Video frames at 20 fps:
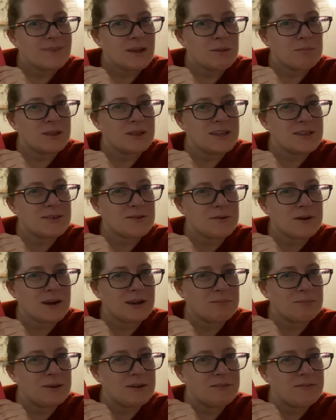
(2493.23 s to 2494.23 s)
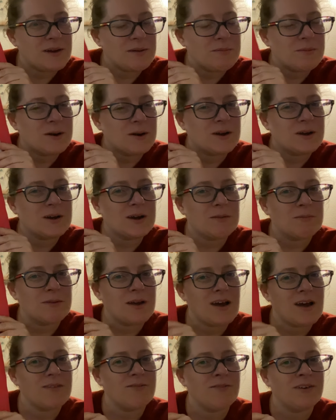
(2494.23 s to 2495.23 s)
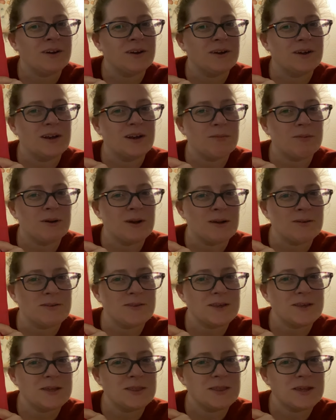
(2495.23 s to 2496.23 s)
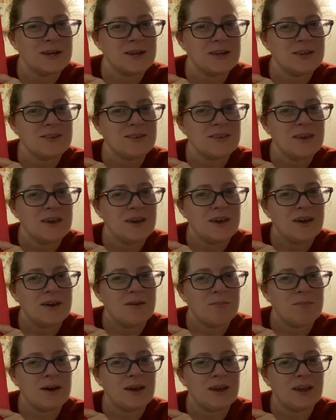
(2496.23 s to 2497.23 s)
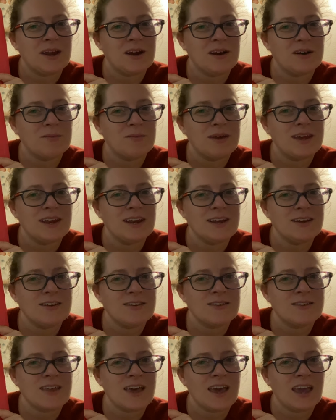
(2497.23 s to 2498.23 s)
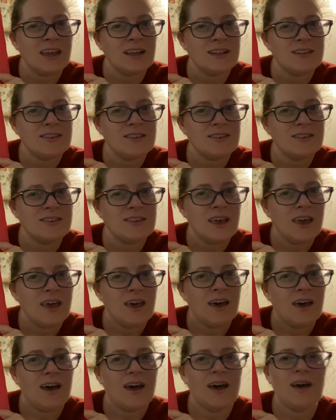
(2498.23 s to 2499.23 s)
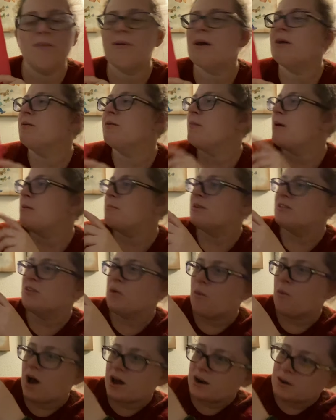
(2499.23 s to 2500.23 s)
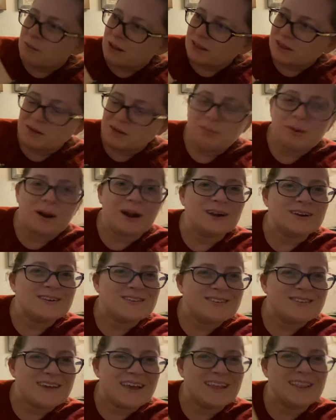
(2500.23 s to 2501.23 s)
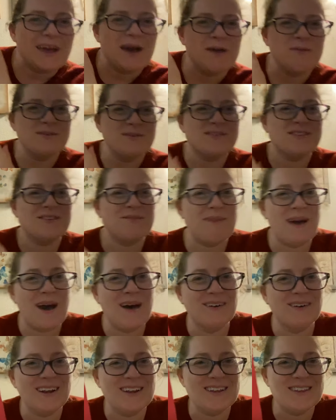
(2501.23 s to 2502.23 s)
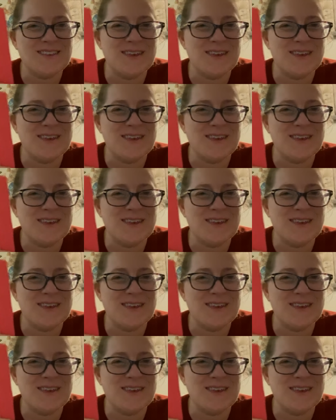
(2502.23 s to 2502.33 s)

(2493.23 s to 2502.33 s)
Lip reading: Please correct me if I'm wrong. I'm not very good at pronouncing things, but Carol Manning Designs. I remembered the watermelon part, and that was about it.